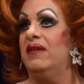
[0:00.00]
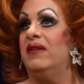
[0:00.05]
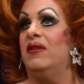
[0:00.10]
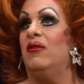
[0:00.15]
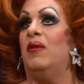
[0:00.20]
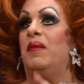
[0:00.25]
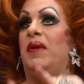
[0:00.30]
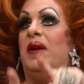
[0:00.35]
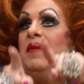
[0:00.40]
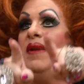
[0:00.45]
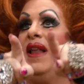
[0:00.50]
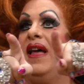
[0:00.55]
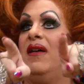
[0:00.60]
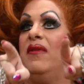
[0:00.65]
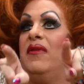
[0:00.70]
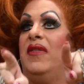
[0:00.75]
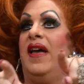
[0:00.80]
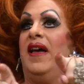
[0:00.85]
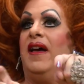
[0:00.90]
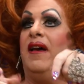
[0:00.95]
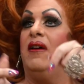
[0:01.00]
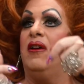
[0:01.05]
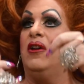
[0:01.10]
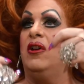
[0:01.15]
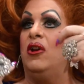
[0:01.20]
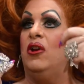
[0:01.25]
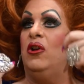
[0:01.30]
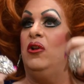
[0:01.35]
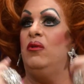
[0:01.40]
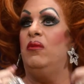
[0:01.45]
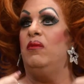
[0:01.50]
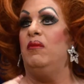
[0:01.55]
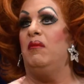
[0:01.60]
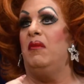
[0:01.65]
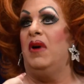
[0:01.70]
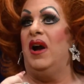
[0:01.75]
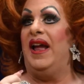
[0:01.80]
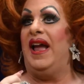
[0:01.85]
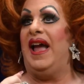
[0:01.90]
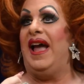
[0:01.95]
There are people out there who
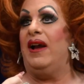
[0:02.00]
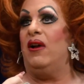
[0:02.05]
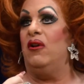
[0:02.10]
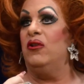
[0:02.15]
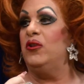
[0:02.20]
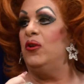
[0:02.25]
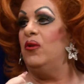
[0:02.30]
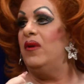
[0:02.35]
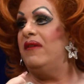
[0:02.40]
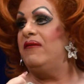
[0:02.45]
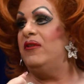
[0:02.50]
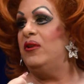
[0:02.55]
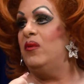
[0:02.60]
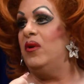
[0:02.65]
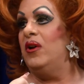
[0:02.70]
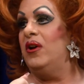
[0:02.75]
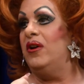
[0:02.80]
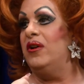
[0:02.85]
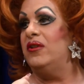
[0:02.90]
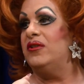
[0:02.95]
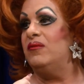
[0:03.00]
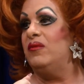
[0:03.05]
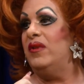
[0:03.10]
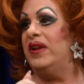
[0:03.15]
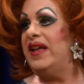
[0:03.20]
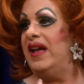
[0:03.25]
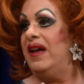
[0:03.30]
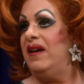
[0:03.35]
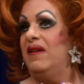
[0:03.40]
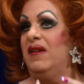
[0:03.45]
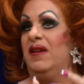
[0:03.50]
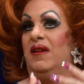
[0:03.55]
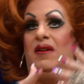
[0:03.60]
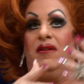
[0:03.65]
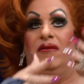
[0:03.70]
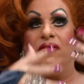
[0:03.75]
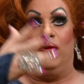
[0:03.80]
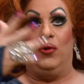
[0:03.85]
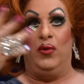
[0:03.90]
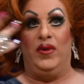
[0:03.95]
might hang on your every word, and we get
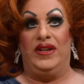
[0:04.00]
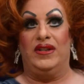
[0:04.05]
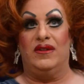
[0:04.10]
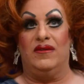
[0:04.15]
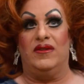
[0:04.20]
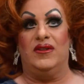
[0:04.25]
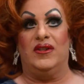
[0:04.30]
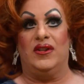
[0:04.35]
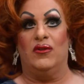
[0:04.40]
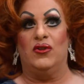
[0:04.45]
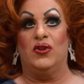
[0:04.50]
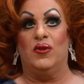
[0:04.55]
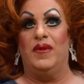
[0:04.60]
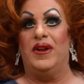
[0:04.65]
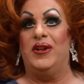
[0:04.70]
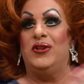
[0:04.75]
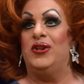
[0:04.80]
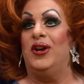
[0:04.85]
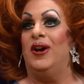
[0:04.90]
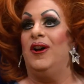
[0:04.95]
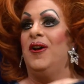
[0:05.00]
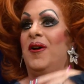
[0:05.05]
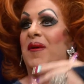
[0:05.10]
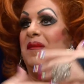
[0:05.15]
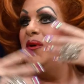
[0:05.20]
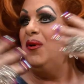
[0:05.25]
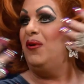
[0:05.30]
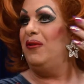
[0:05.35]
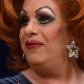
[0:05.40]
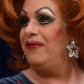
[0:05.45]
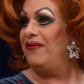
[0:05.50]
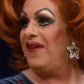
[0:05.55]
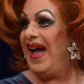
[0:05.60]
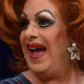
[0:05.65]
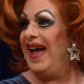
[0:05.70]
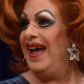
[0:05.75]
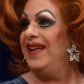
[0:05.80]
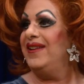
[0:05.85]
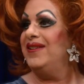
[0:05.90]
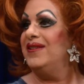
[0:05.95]
through social media more
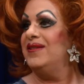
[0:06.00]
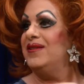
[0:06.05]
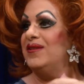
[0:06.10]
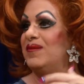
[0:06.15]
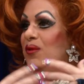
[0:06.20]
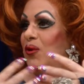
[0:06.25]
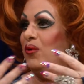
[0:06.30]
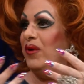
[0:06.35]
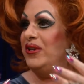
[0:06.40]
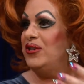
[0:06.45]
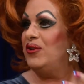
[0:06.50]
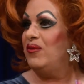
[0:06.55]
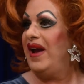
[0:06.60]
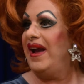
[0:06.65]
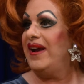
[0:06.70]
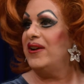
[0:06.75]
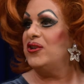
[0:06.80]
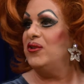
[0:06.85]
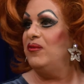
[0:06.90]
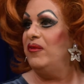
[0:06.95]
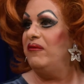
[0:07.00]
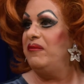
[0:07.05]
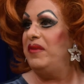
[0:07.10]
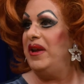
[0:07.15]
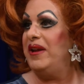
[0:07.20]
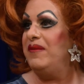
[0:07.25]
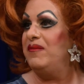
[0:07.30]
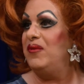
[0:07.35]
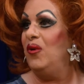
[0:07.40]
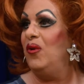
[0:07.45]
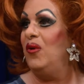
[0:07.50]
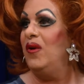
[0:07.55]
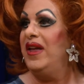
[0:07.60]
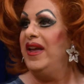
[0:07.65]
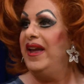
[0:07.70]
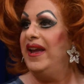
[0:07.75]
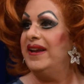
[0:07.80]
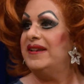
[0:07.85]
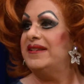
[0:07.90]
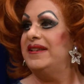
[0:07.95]
fans, more interaction with people,
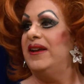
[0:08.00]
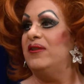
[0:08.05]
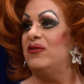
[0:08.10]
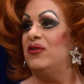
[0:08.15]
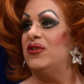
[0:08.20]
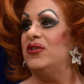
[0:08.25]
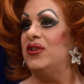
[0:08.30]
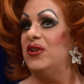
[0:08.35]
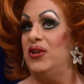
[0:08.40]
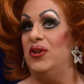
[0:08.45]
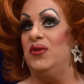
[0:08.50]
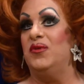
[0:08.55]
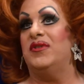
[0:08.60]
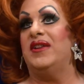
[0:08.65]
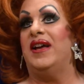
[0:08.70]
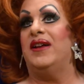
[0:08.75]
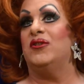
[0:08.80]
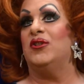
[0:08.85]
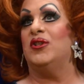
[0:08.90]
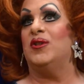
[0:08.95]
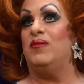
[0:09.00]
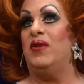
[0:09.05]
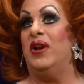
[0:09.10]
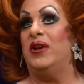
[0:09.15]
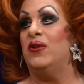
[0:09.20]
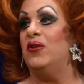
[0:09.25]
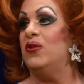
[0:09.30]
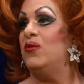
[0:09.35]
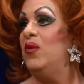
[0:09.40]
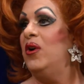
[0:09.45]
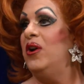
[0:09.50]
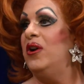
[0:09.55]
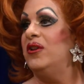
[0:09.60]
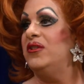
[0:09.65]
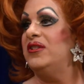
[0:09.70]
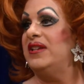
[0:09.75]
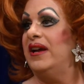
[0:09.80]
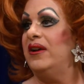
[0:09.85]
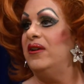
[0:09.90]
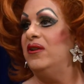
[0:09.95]
etc. So use that to spread good
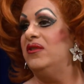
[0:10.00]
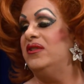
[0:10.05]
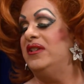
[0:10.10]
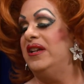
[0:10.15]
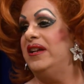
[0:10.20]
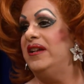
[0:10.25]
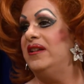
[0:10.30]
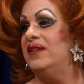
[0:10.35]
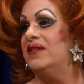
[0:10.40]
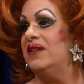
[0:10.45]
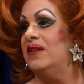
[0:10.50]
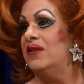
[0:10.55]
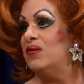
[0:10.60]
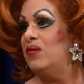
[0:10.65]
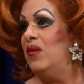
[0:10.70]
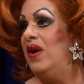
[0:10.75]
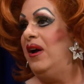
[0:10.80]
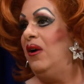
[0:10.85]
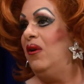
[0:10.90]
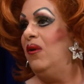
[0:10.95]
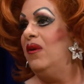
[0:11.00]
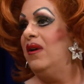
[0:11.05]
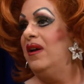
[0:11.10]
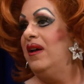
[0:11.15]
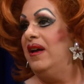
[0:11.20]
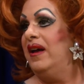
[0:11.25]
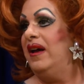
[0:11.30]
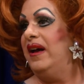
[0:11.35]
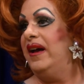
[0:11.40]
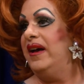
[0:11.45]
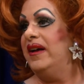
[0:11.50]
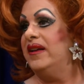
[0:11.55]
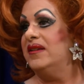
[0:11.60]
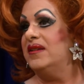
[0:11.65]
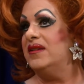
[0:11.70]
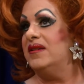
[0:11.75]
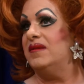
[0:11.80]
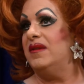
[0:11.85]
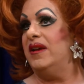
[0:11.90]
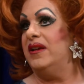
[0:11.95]
words and good deeds as well
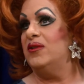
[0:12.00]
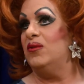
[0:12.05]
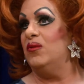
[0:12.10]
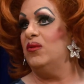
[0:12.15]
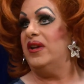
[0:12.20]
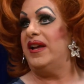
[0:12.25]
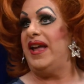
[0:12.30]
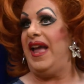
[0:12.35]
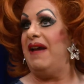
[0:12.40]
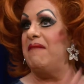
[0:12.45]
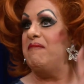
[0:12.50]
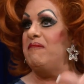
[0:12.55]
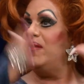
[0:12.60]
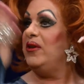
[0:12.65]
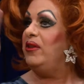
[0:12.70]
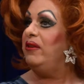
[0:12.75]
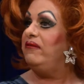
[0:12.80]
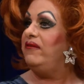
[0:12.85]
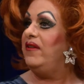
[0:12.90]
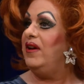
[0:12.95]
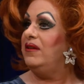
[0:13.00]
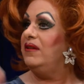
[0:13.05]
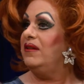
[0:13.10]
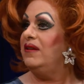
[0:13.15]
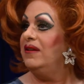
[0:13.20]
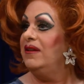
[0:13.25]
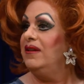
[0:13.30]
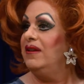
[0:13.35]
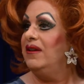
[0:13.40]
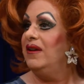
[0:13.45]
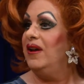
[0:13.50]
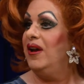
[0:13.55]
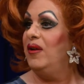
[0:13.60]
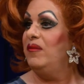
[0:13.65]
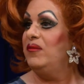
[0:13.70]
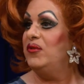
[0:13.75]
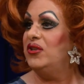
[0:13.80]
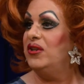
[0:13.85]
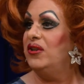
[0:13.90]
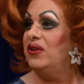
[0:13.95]
as all the camp and the fun
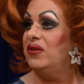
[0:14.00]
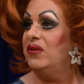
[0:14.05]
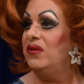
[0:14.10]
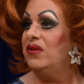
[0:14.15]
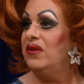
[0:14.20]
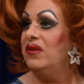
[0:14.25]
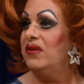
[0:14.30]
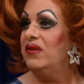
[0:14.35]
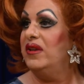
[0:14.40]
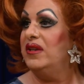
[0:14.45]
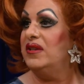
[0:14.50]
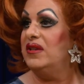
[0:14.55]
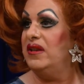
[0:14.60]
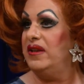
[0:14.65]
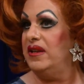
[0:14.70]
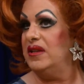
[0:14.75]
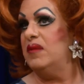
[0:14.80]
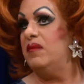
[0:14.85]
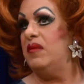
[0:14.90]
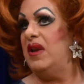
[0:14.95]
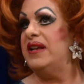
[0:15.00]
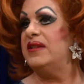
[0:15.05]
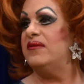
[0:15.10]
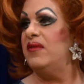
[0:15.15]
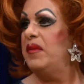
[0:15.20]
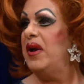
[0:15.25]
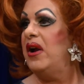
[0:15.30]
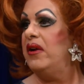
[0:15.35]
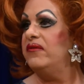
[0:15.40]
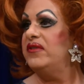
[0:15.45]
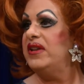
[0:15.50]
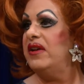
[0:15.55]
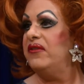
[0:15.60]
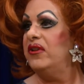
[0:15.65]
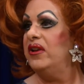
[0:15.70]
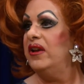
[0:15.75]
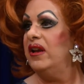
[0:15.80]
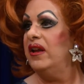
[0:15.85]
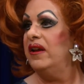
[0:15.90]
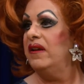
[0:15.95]
too. there's a place for both,
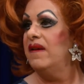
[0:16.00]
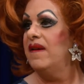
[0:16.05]
definitely.